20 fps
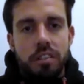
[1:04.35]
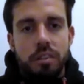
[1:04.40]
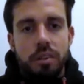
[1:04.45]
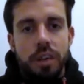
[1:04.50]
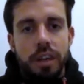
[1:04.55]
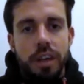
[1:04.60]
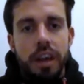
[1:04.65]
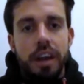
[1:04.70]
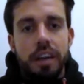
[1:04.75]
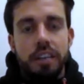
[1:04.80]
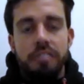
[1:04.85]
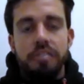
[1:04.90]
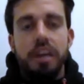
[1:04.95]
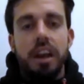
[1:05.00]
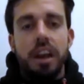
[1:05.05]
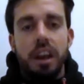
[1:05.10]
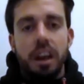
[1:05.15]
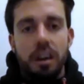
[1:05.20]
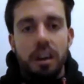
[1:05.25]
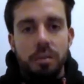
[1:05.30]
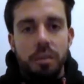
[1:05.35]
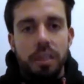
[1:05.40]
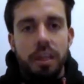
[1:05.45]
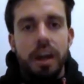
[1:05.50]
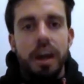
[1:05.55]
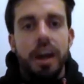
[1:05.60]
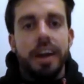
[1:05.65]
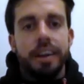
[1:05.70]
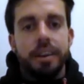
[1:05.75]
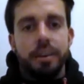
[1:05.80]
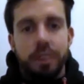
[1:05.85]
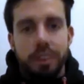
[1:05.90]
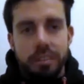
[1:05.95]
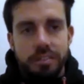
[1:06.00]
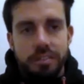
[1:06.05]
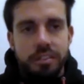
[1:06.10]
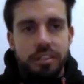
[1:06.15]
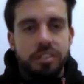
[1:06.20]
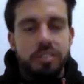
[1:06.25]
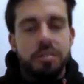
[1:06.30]
So I kind of fell in love with that. You know, that's
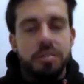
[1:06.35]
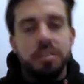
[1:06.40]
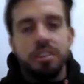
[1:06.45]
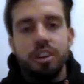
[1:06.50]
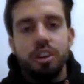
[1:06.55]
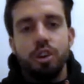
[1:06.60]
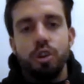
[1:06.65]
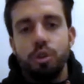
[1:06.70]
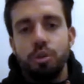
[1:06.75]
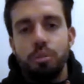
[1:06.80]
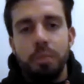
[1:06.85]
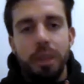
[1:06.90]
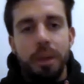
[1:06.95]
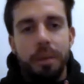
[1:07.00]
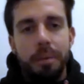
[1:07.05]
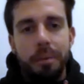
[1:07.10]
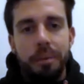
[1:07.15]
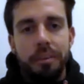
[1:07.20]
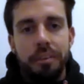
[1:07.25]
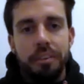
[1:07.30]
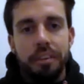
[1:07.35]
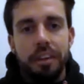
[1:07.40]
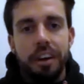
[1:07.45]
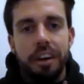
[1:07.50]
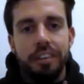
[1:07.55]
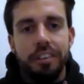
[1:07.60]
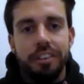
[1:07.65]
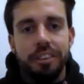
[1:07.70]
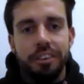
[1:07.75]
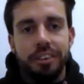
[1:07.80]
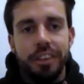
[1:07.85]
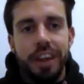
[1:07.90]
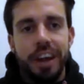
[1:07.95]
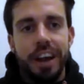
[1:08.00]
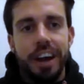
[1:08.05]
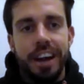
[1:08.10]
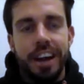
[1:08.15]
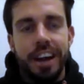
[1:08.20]
the first time I was in a newspaper and stuff. So that